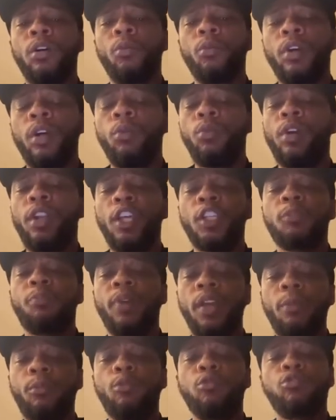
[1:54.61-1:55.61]
with one of his
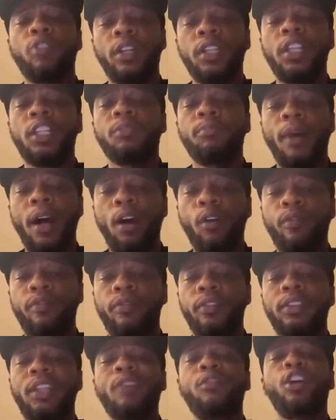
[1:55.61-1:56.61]
people running his mouth.